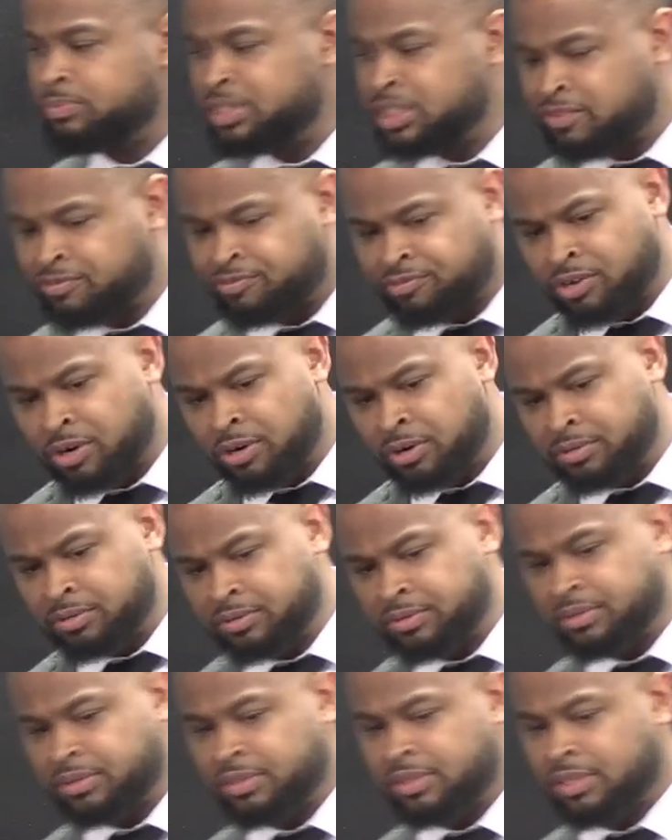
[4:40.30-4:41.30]
the throne
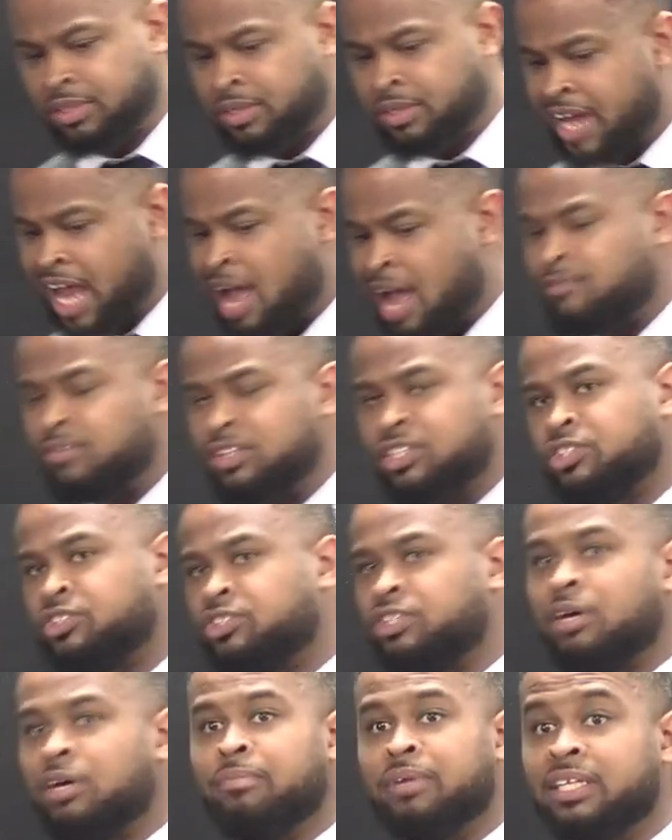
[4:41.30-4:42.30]
could ever
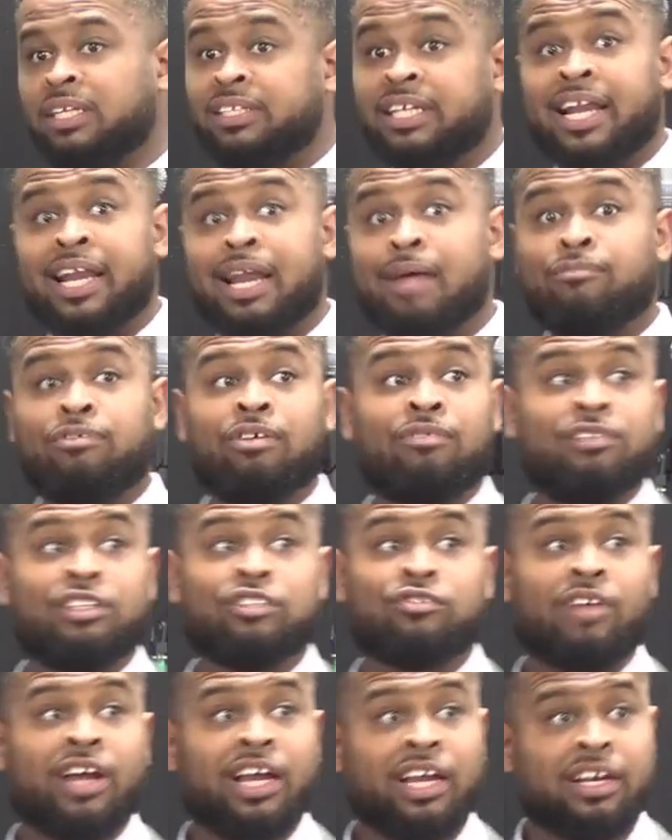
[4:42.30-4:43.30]
determine the length of his
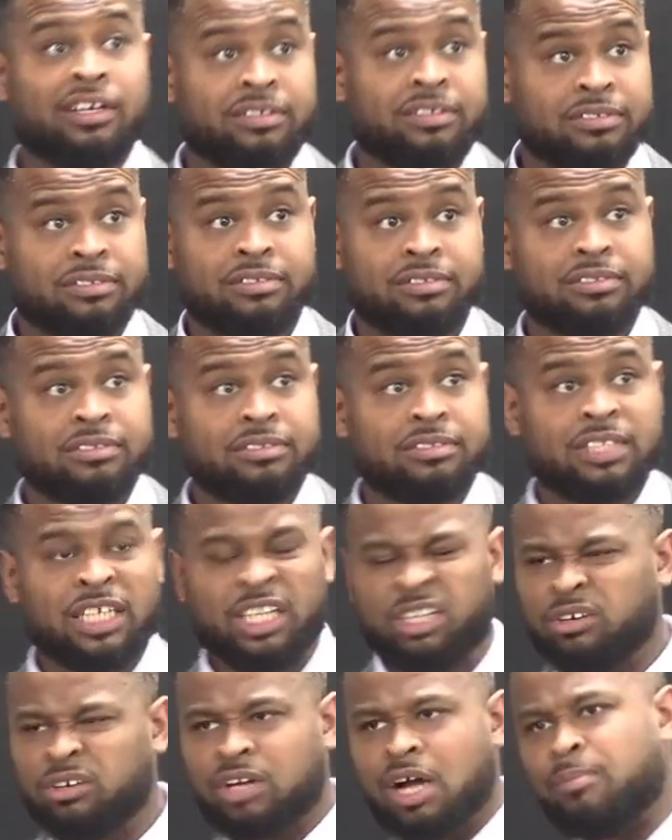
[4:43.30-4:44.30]
reign. He
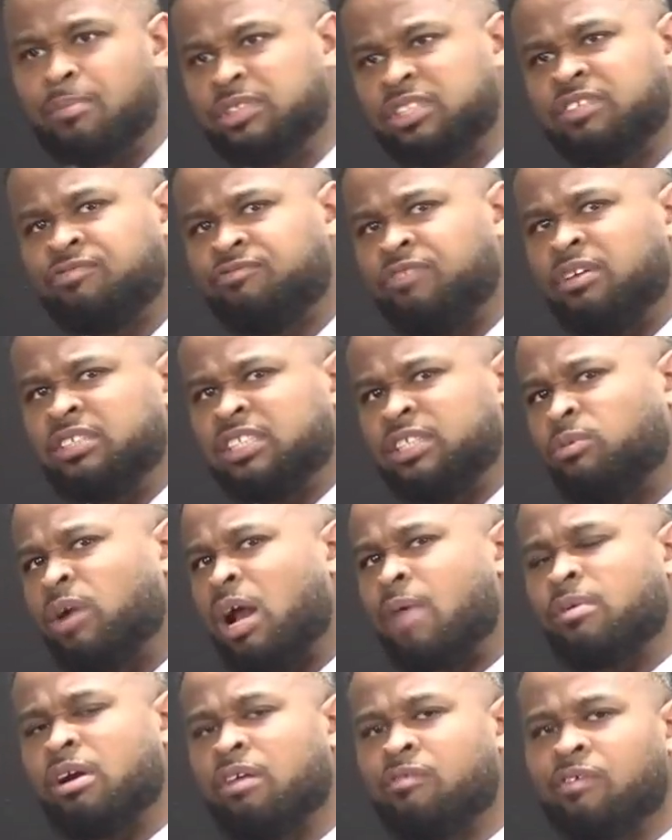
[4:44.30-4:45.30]
couldn't come onto the throne and say, well,
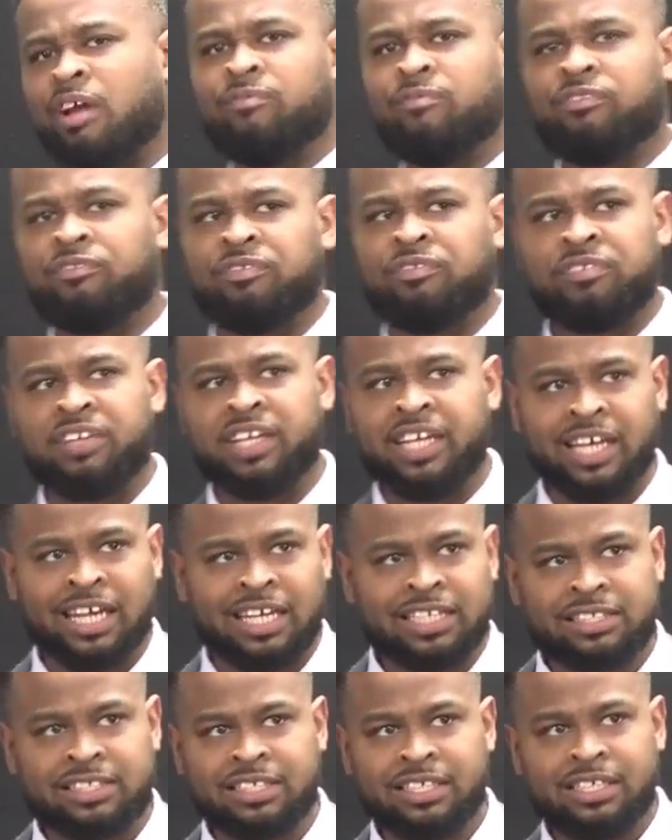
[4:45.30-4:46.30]
I'm going to reign for 50
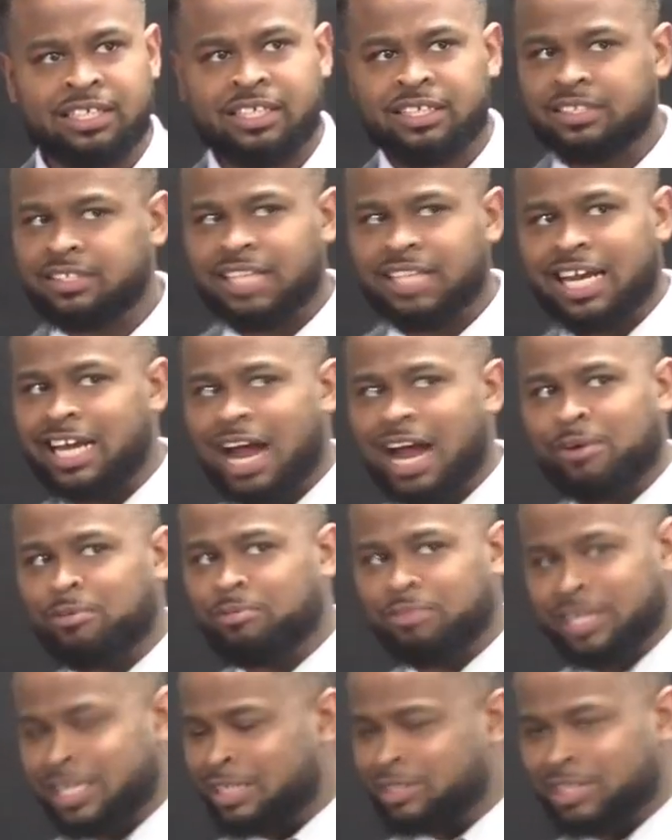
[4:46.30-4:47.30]
years. That
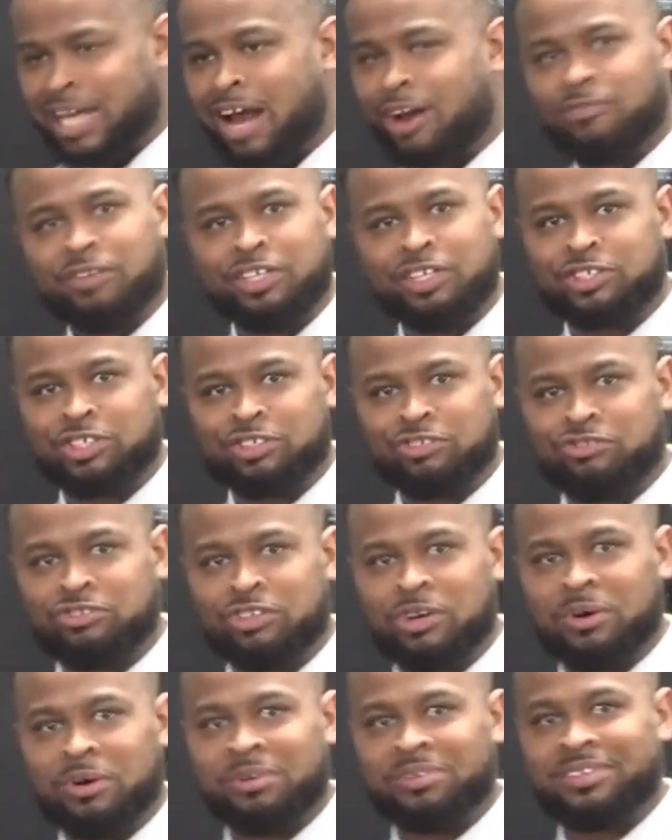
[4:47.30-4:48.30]
is out of his
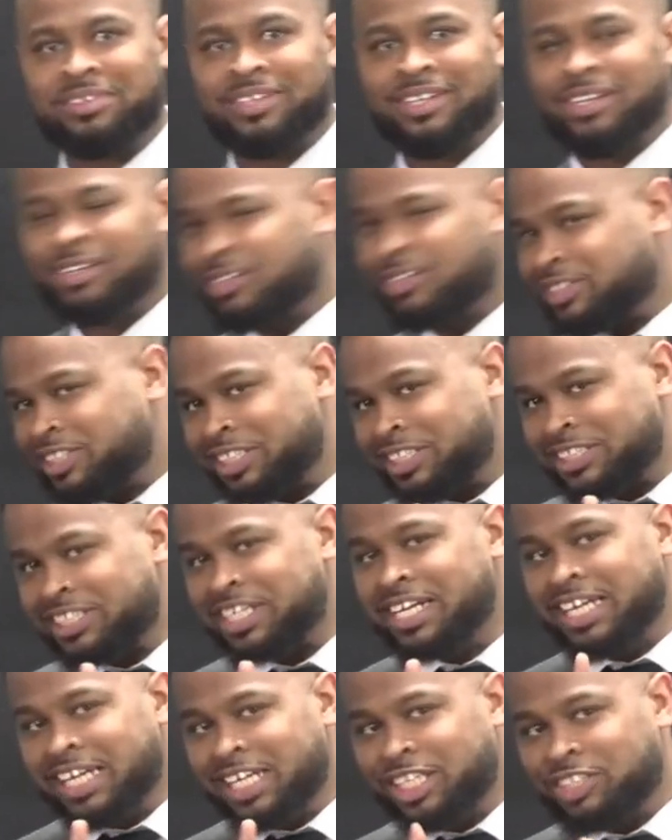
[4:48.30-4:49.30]
control. Because
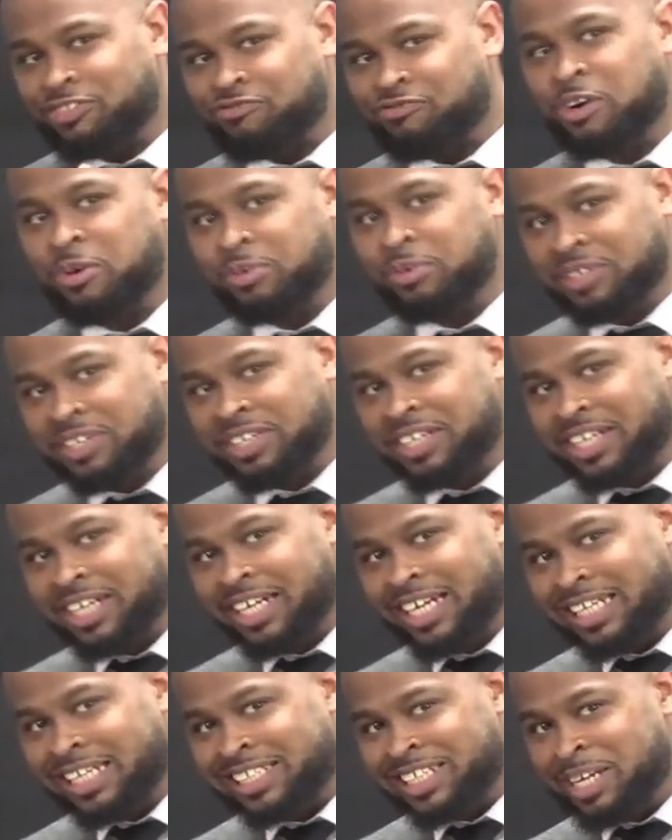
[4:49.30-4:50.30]
his throne
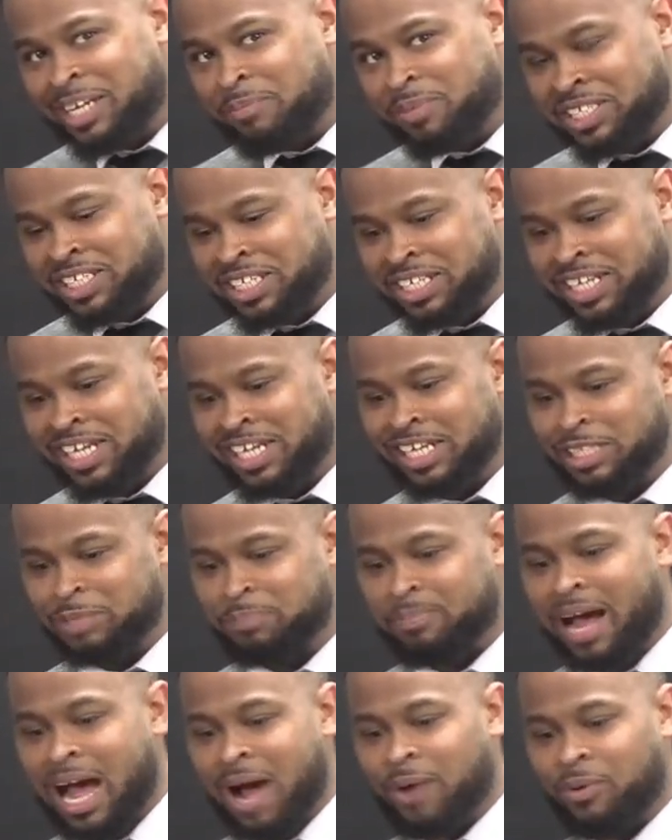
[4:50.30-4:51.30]
is limited in its
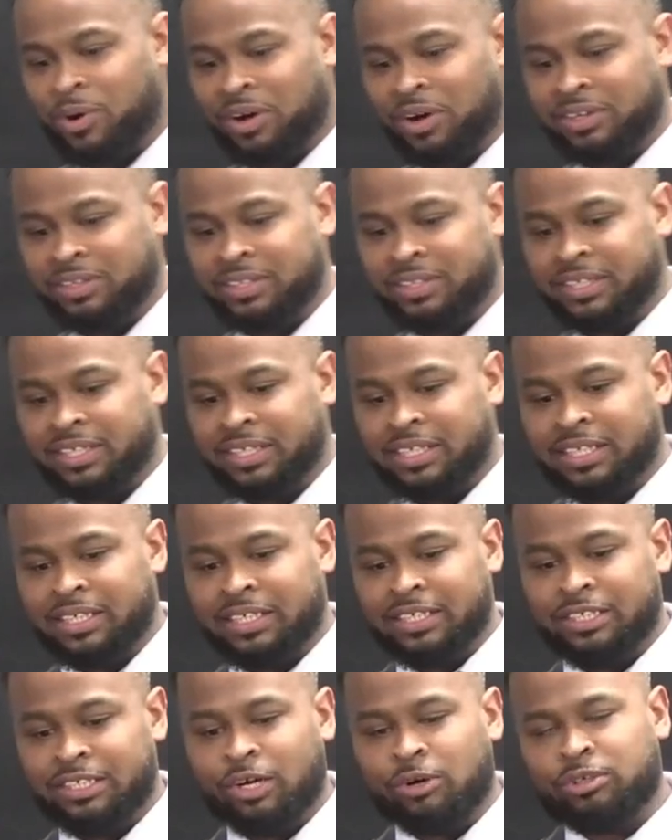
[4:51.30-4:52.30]
power.
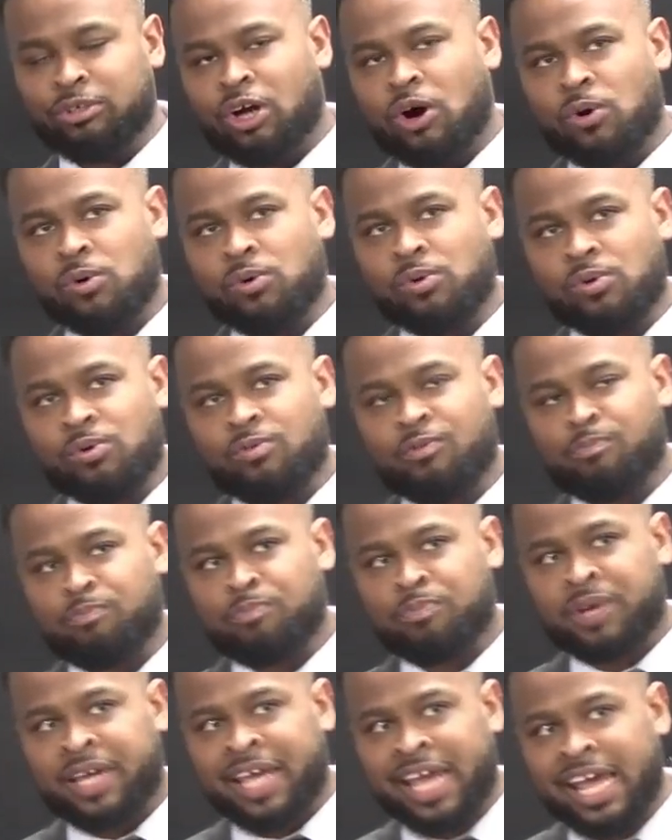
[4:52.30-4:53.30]
No
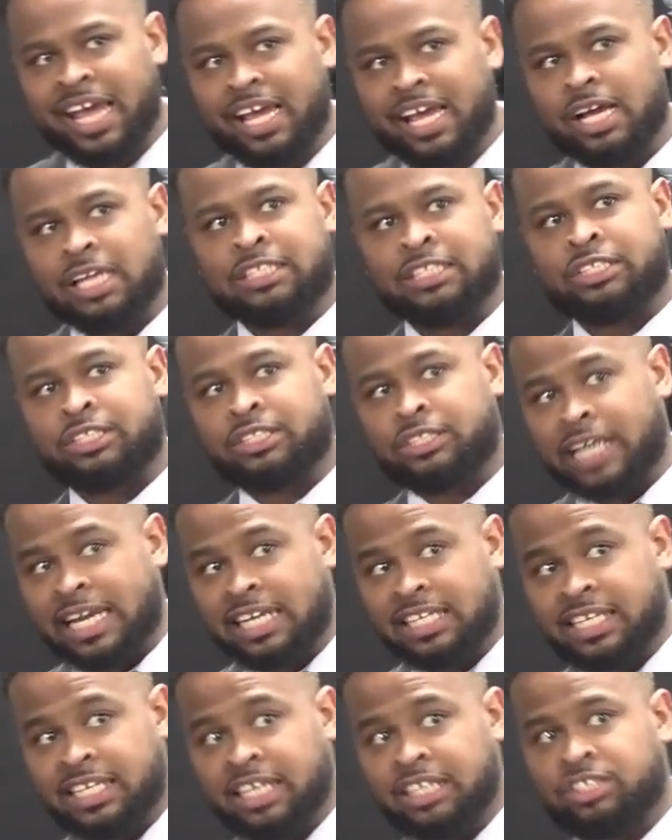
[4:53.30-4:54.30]
king
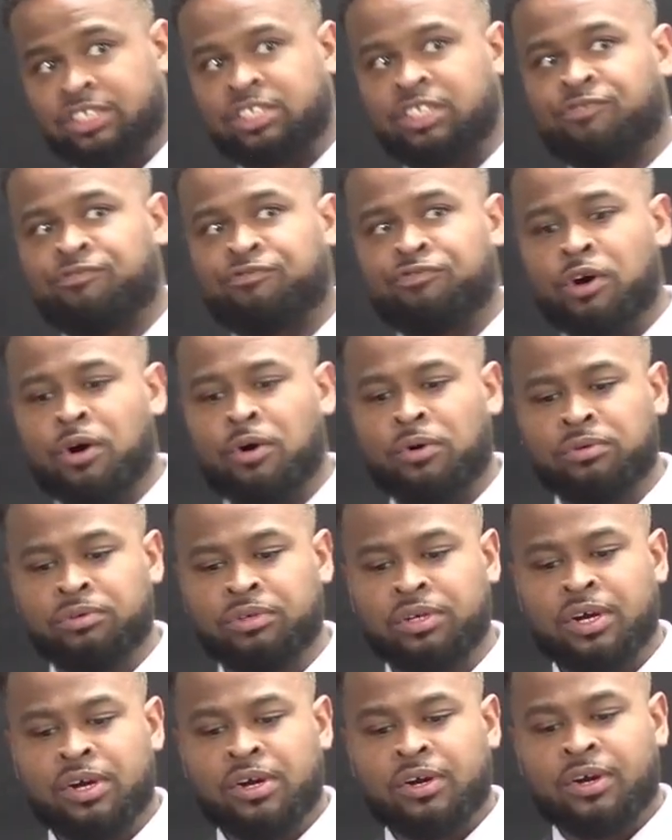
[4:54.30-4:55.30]
ascending to the throne
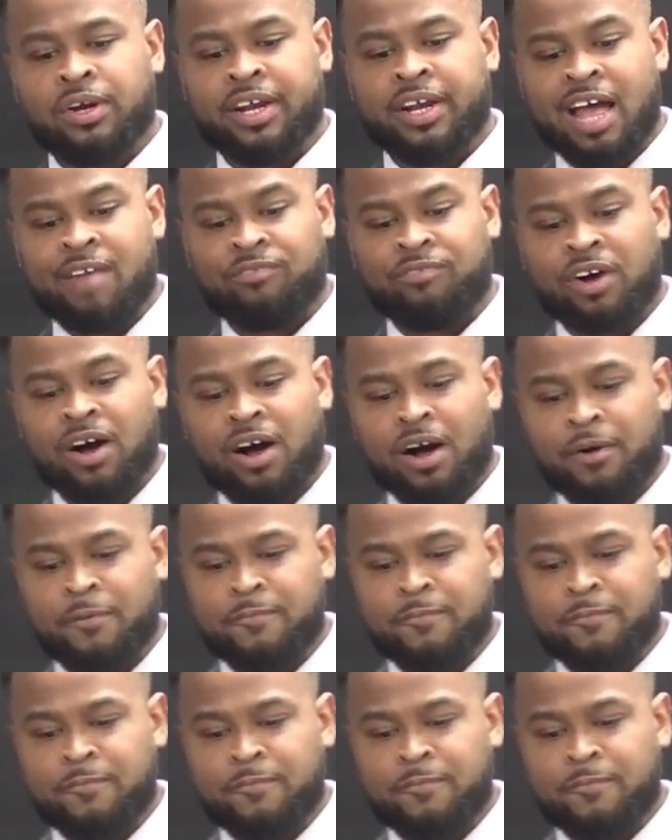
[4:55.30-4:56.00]
could ever